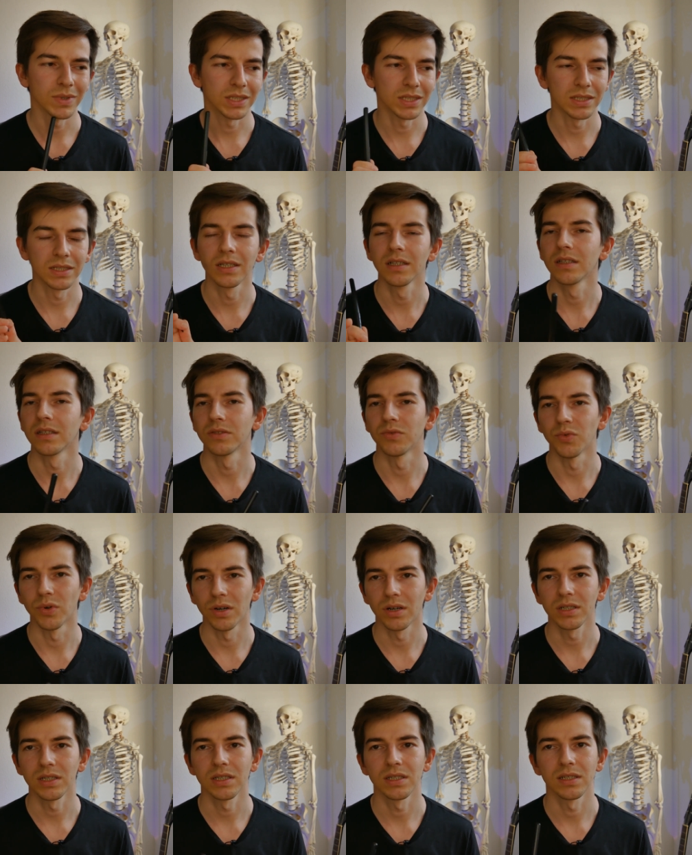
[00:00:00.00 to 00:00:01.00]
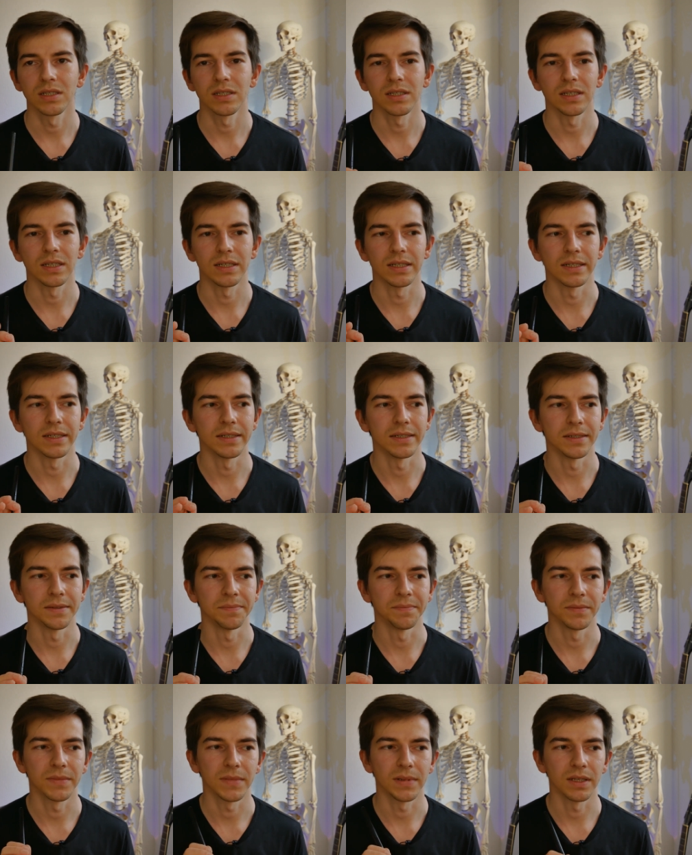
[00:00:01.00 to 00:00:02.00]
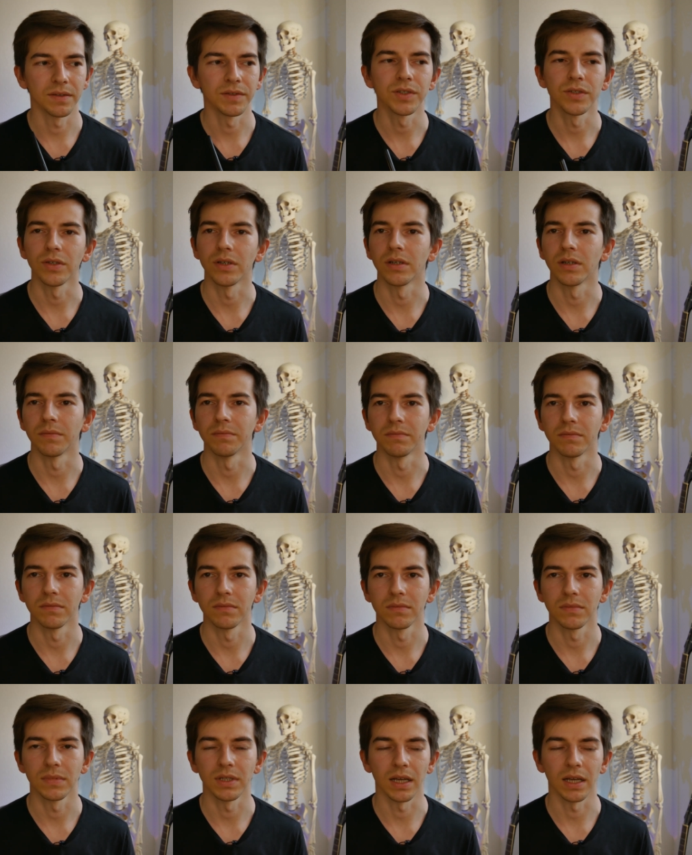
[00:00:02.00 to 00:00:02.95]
but still it works, um, gives you a um,